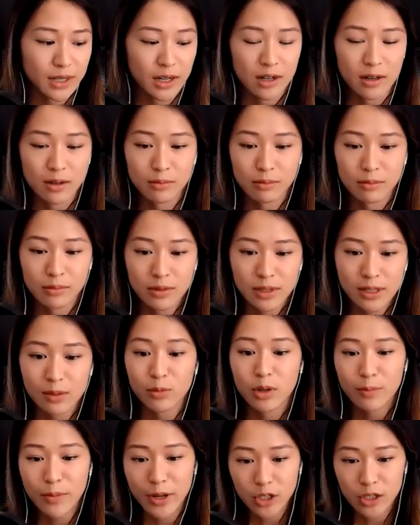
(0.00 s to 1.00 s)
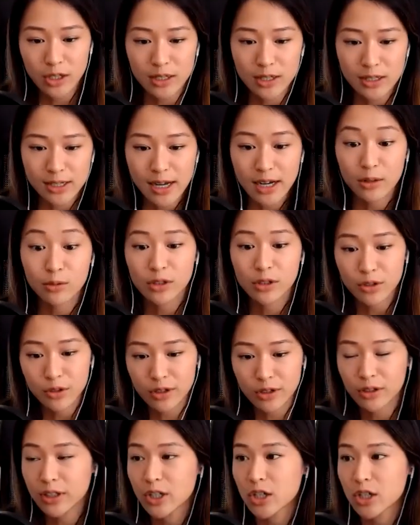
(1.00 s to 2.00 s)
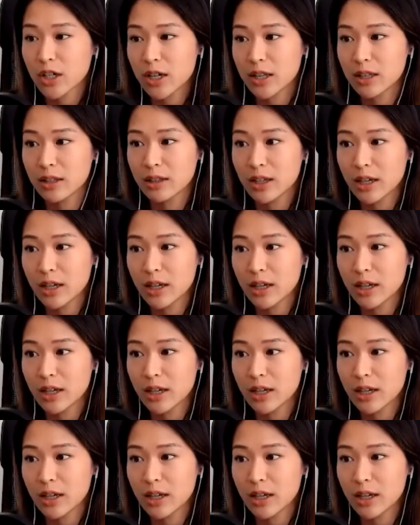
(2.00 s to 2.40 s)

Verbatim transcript: Um, someone mentioned Tech Workers Coalition in,